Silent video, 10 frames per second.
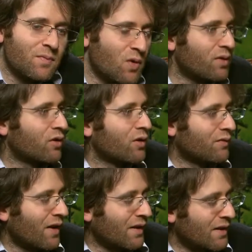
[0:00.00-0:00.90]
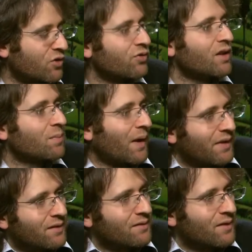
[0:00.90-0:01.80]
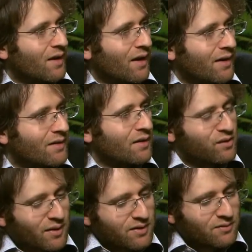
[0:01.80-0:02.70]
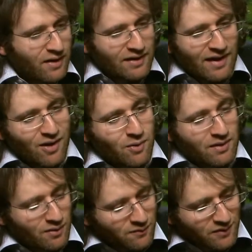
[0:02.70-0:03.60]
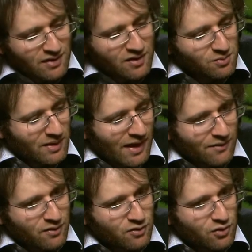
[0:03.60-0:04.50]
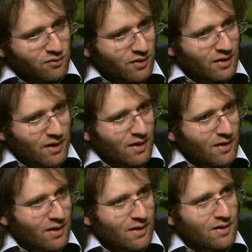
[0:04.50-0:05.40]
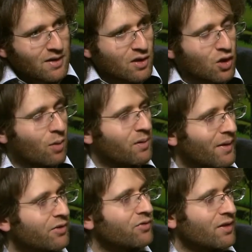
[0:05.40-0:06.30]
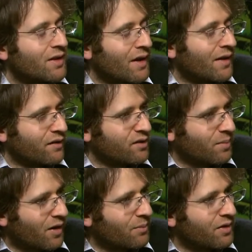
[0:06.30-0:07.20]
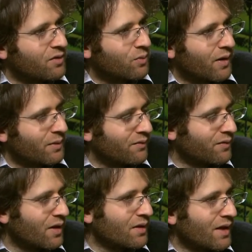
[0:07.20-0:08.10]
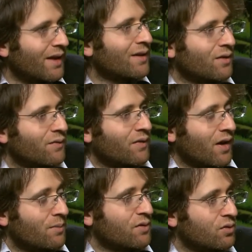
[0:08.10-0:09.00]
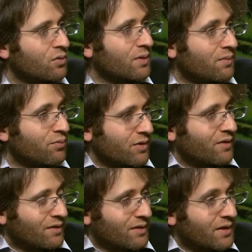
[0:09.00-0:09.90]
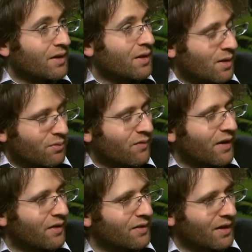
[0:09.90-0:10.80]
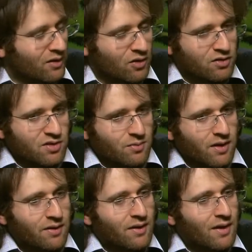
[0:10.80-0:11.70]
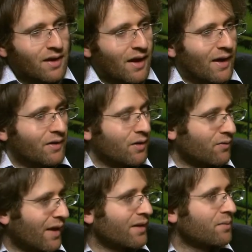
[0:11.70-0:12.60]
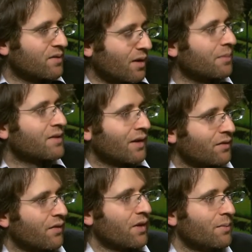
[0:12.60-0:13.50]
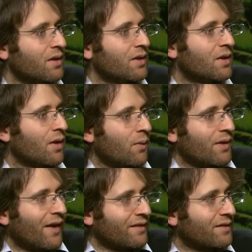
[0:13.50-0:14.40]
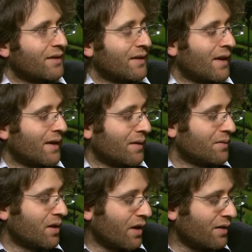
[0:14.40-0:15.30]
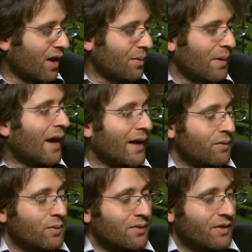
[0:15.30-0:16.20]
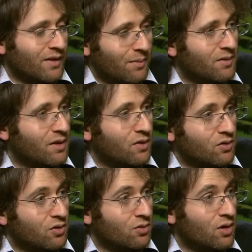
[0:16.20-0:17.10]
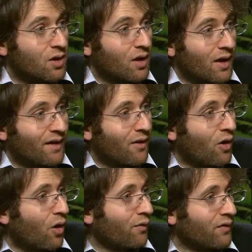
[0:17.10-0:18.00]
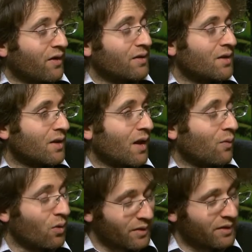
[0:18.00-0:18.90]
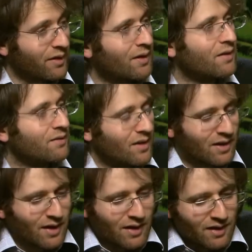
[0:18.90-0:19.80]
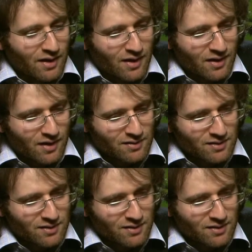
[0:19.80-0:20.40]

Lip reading: we were sort of intrigued by this idea. So actually right now in the field we have a sort of a complementary experiment where we've taken the firms who we previously provided technology with, and a random subset of them we've actually turned up and we've attempted to offer what we think is a